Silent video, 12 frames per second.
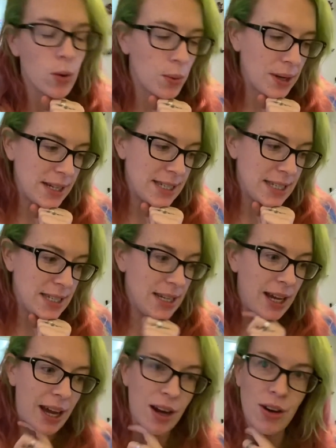We're going to see
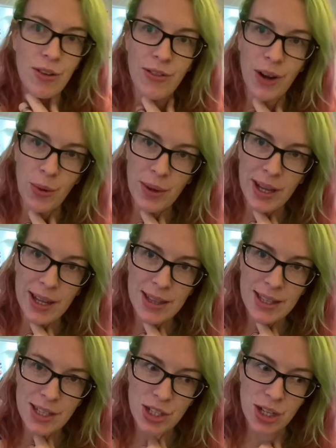how far we can
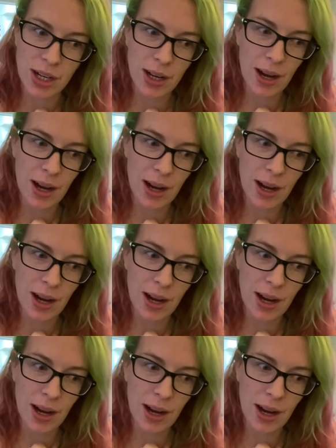get this year.